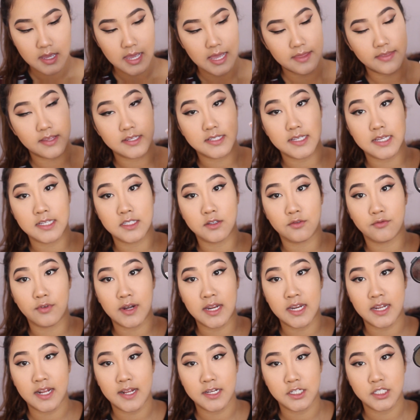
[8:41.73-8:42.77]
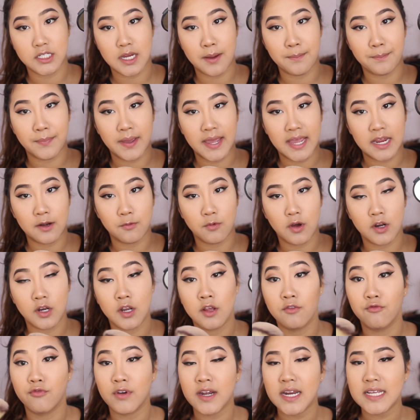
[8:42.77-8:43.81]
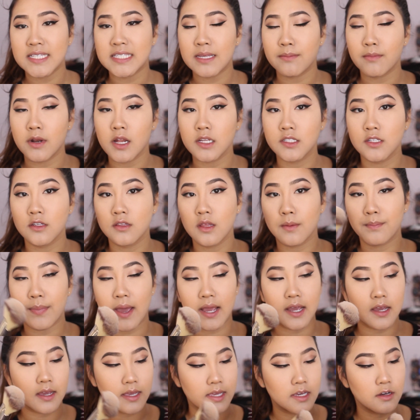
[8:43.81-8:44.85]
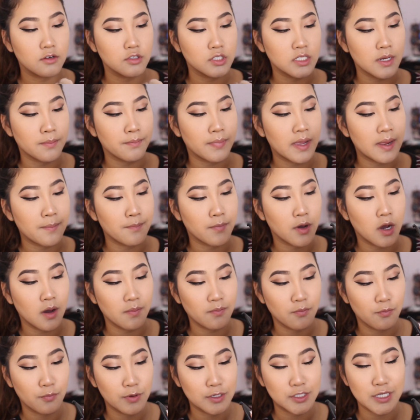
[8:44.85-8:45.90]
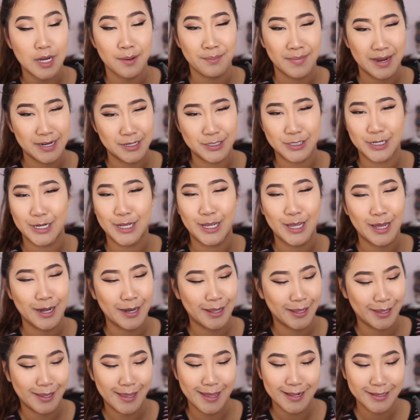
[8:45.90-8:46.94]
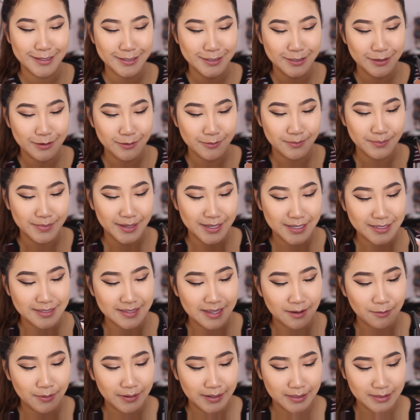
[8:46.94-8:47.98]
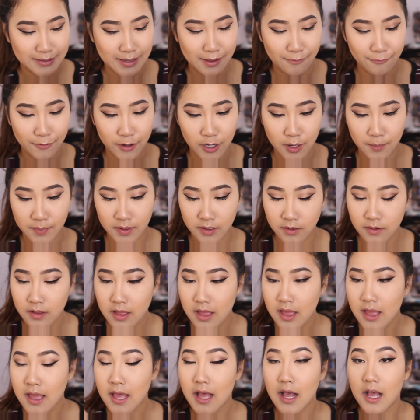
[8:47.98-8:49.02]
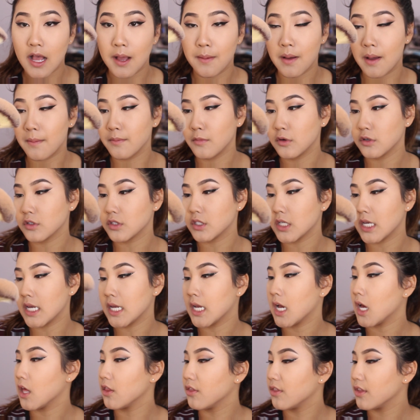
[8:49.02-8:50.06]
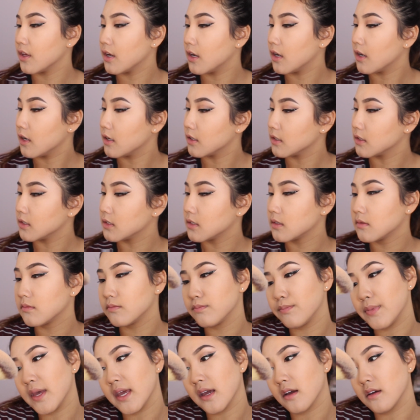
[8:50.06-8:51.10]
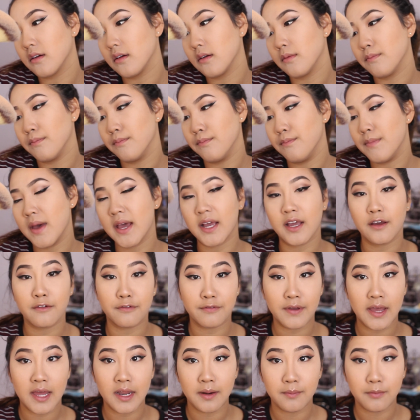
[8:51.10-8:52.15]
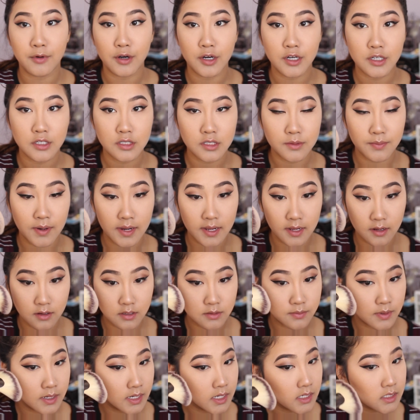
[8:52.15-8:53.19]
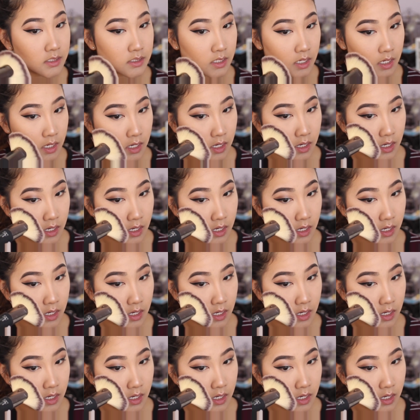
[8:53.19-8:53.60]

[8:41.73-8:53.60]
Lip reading: And this is a really nice champagne one, really similar to the Becca Hill Champagne Pop, which I'm actually gonna get soon because that one is phenomenal. I'm using the big mega fan brush by IT Cosmetics.